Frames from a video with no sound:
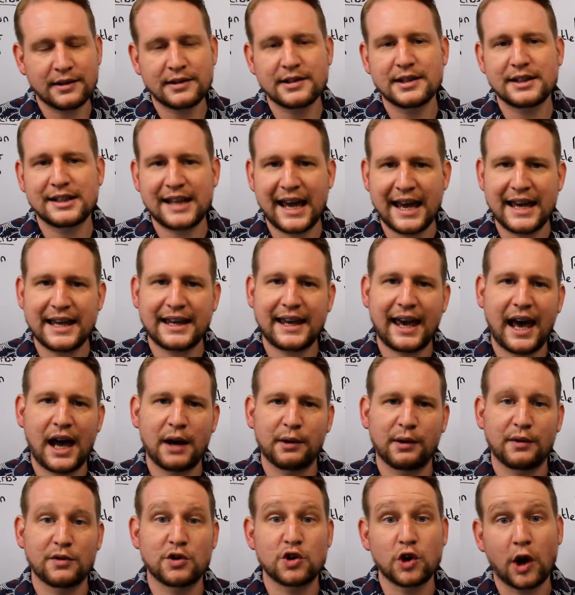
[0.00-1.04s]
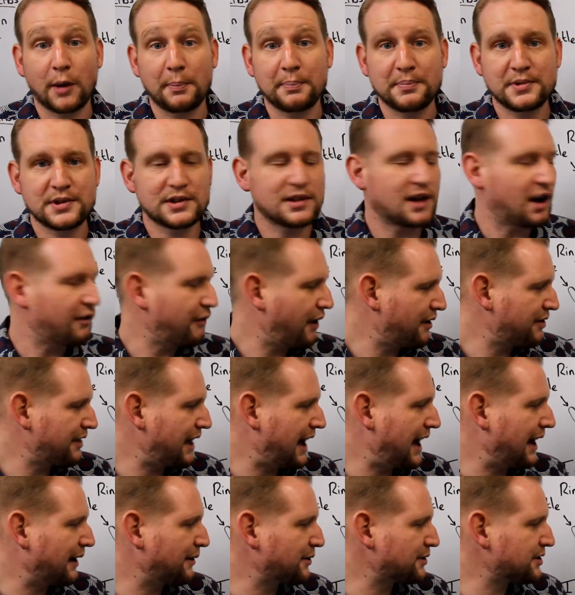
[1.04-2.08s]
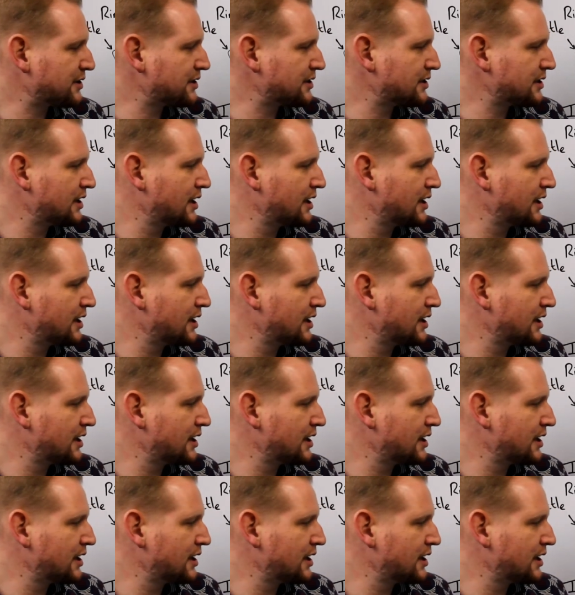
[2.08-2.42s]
to take care of jobs around the house.